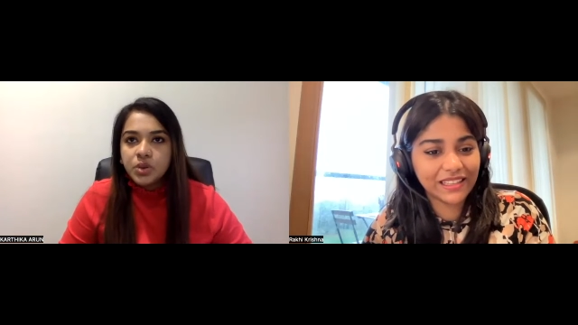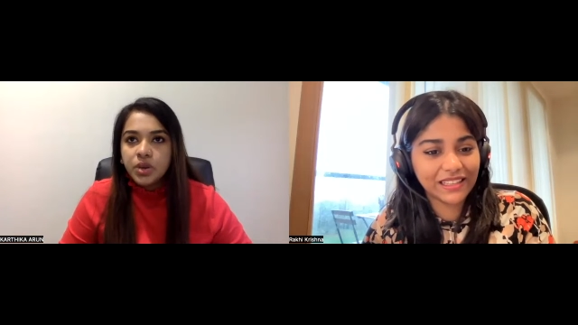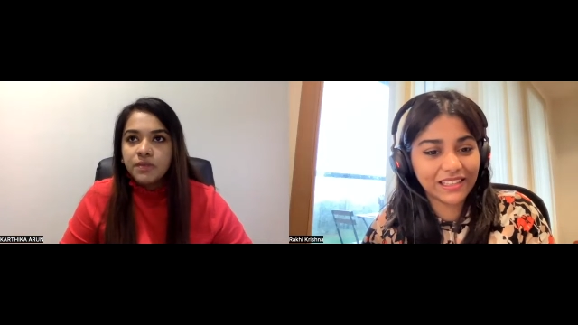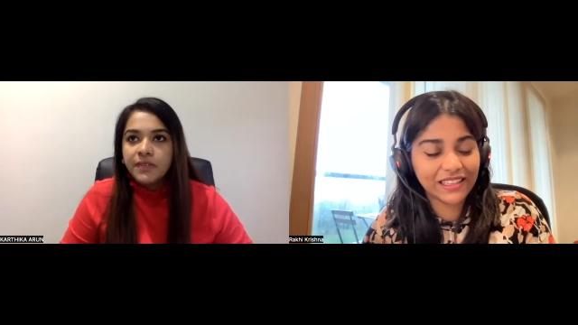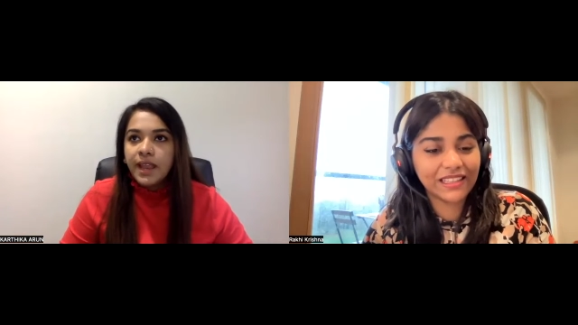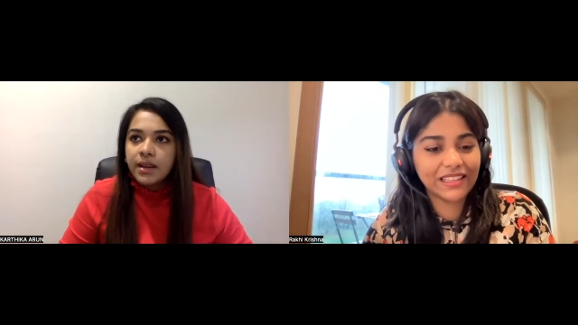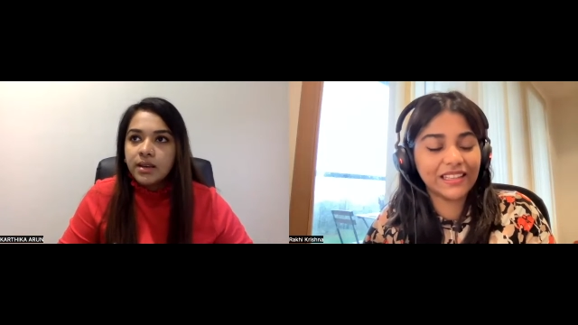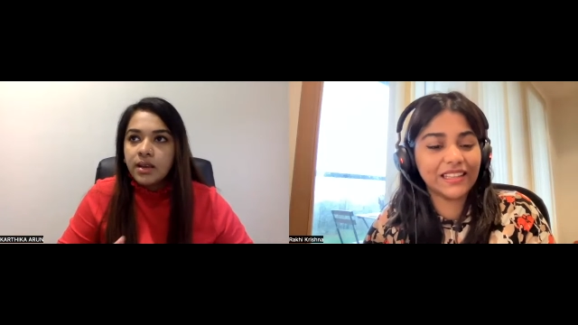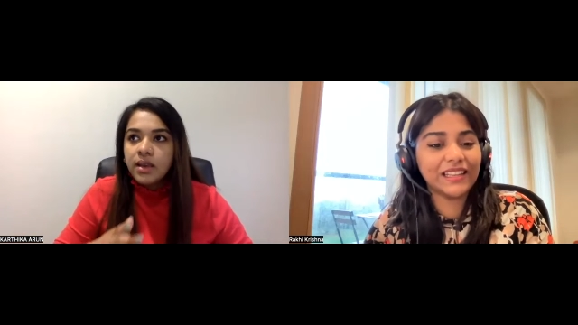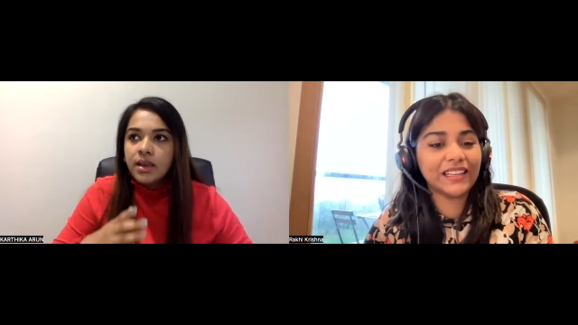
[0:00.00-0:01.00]
Speaker 1: So if that
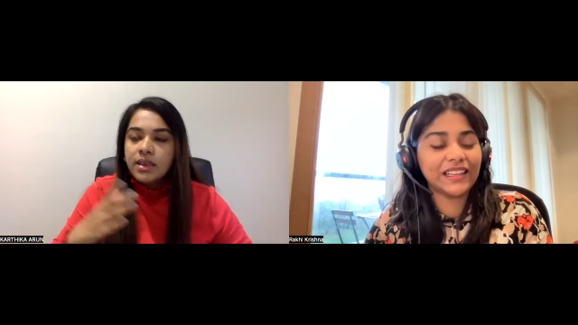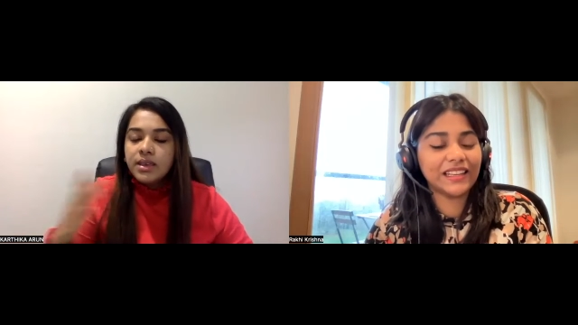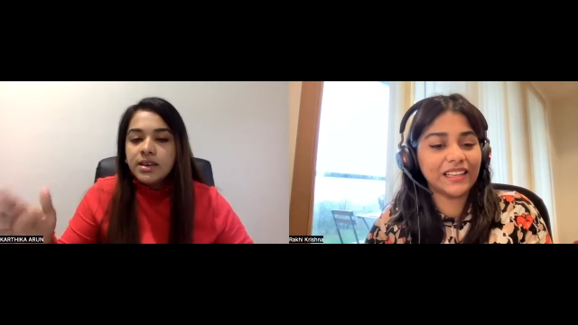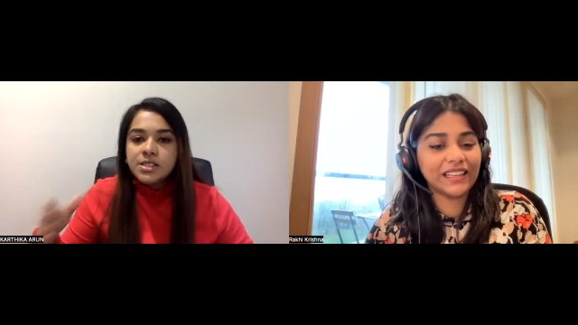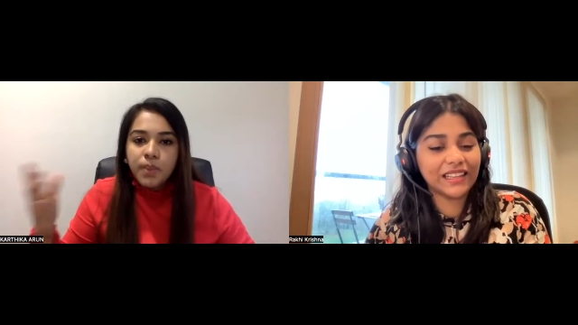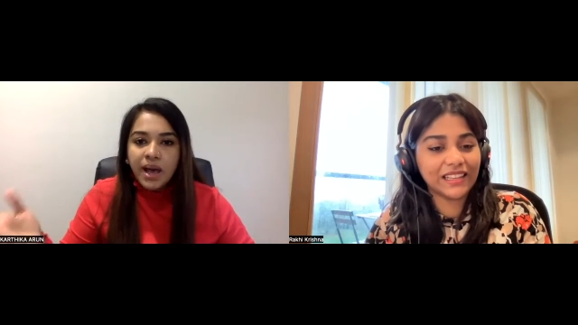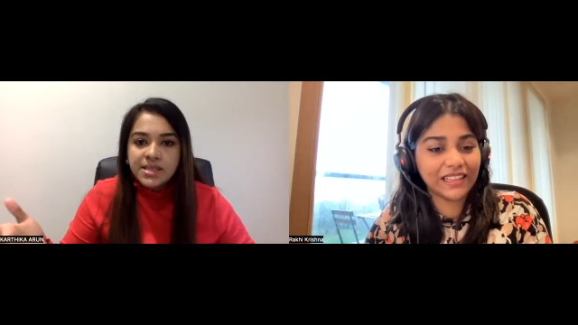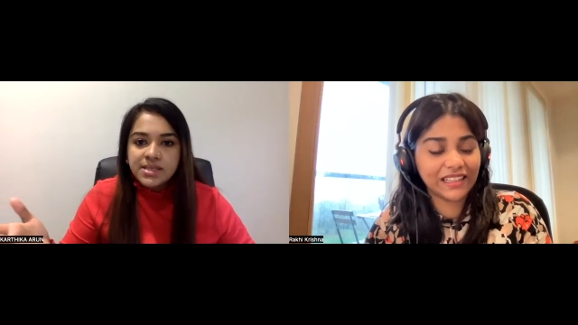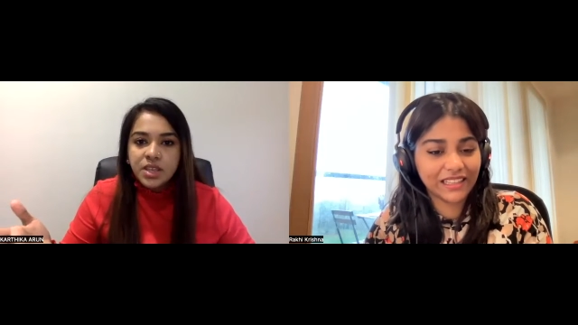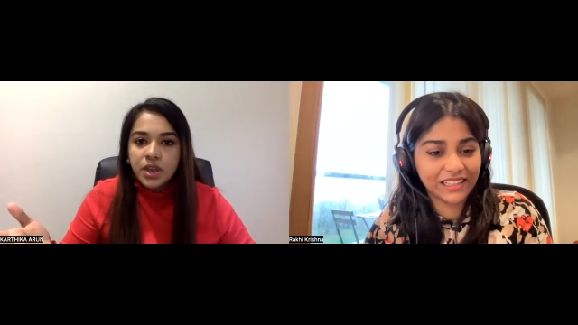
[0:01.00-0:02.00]
years
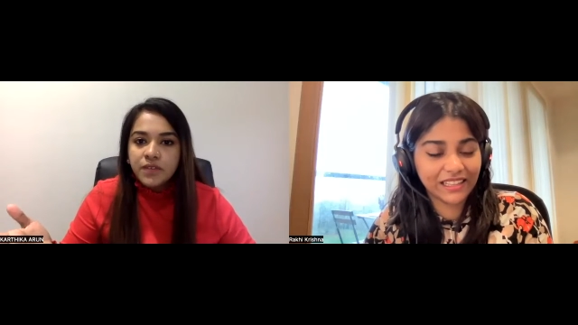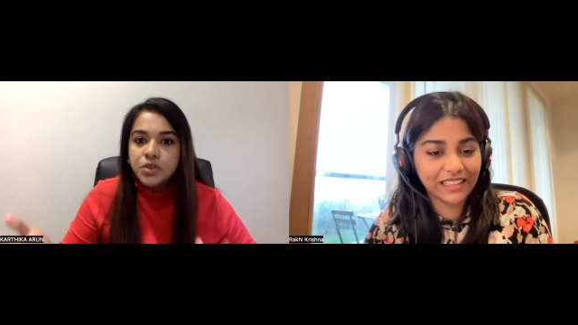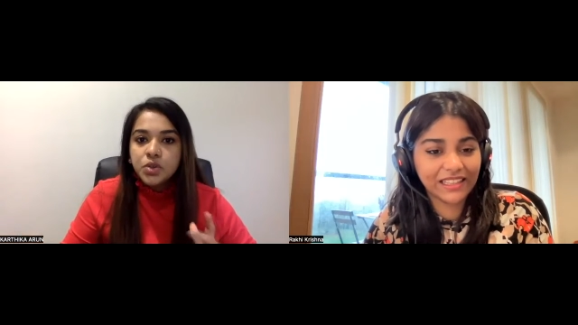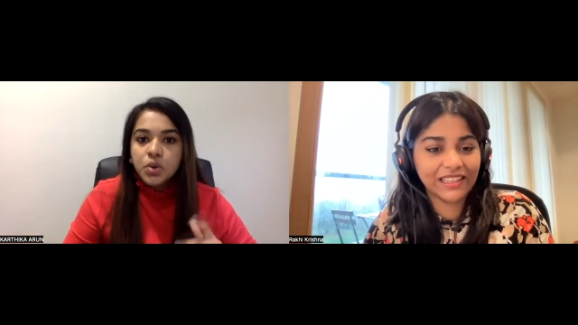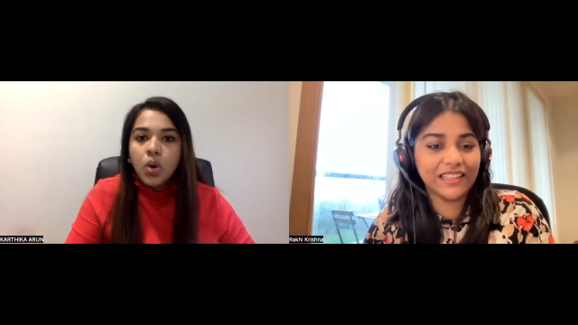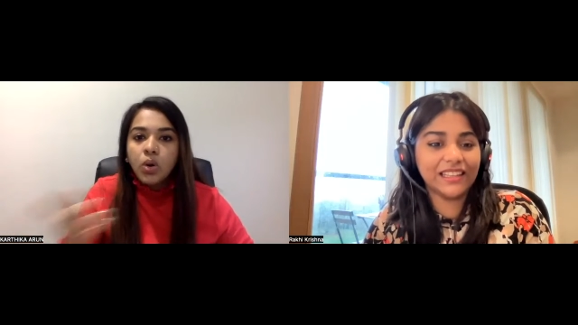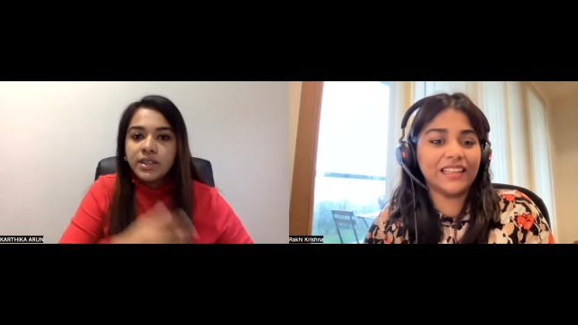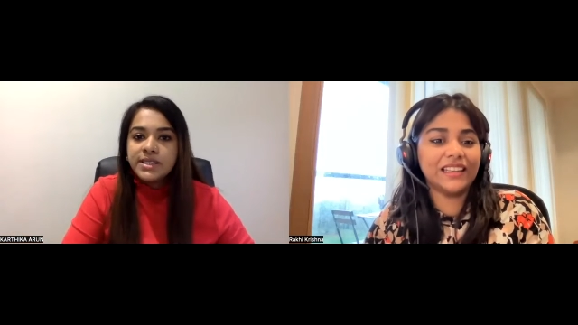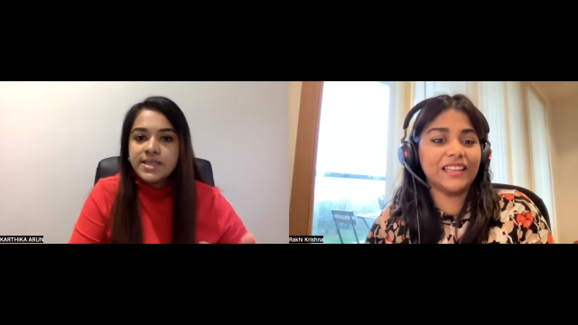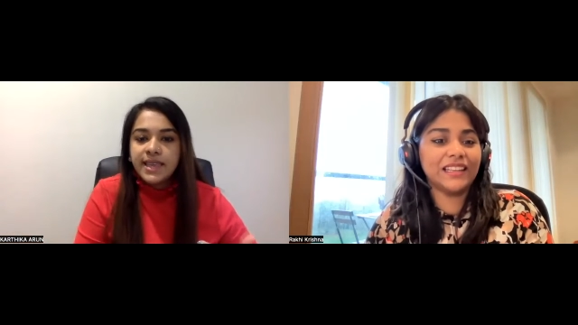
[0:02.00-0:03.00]
pass, then you have to do
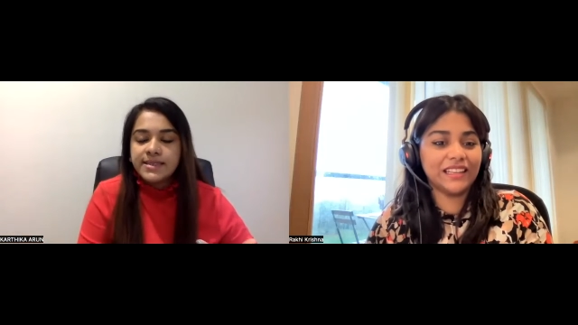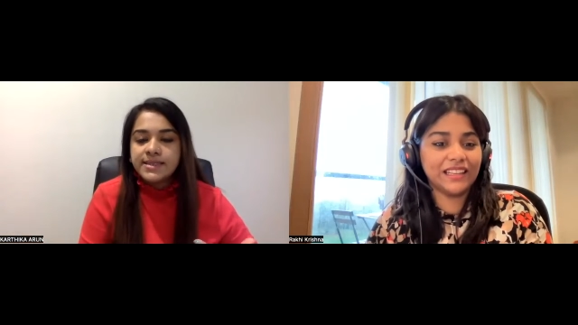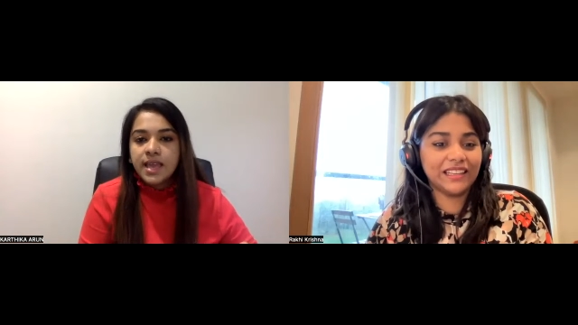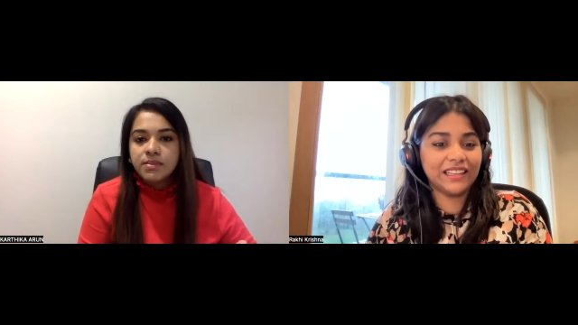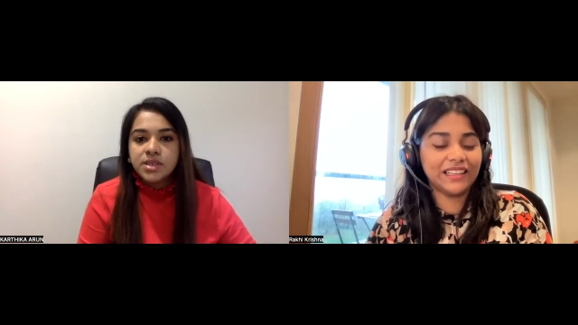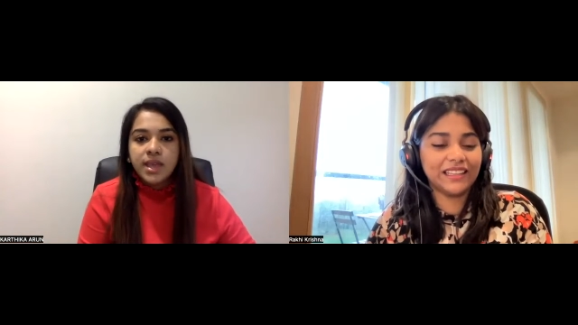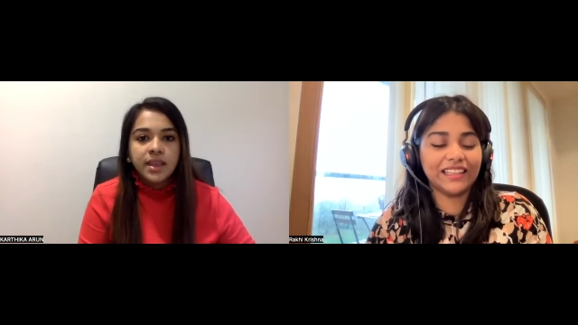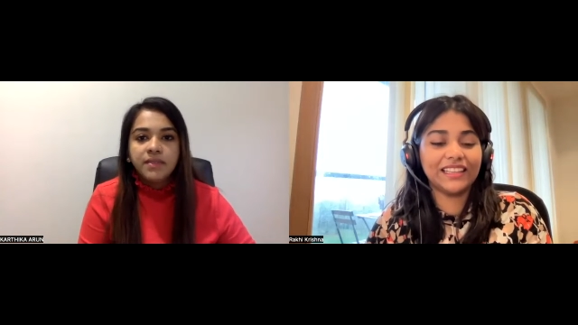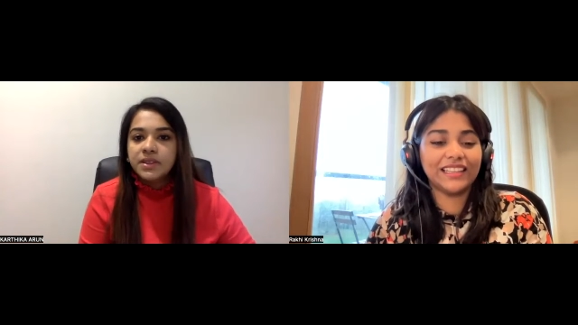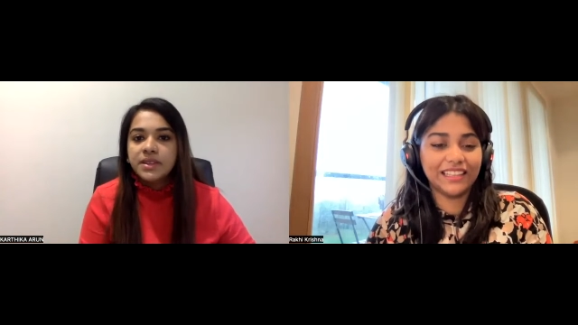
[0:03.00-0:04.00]
all these exams
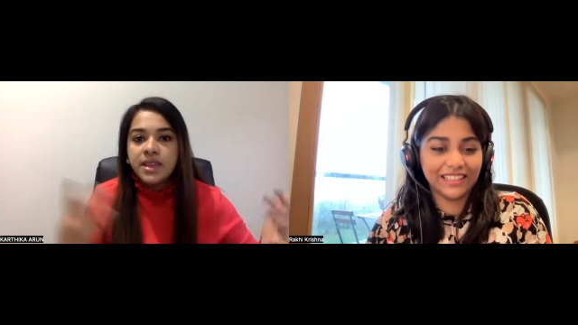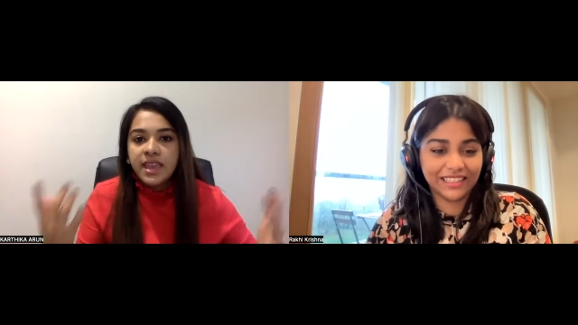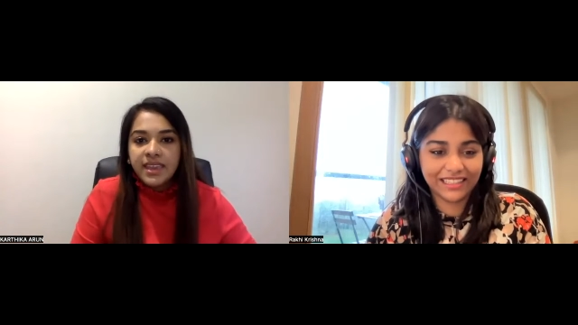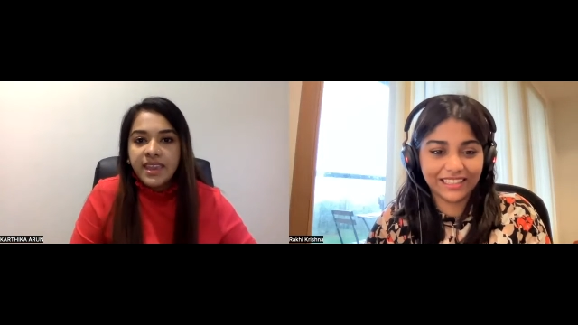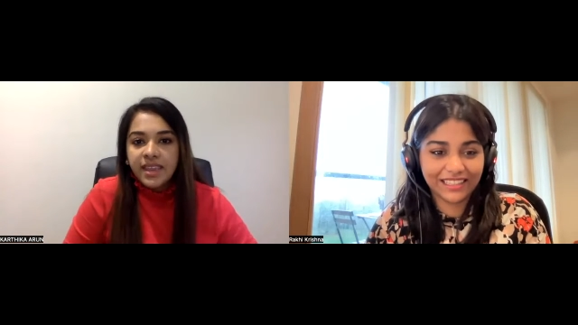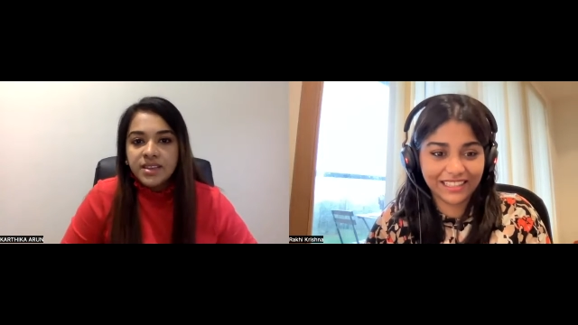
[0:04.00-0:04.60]
and everything again.